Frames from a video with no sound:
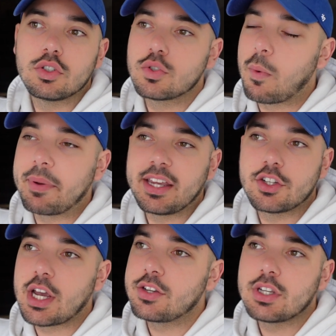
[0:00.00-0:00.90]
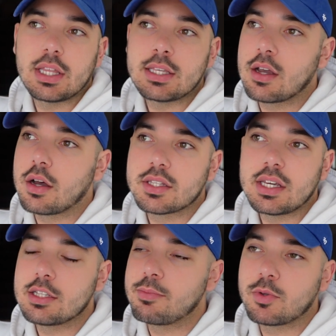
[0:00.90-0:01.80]
swapping and changing these car
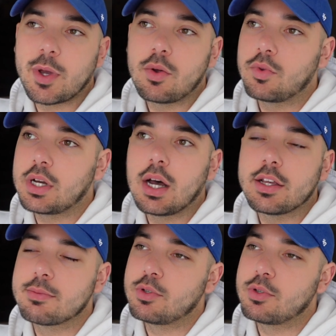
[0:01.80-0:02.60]
seats between all the cars,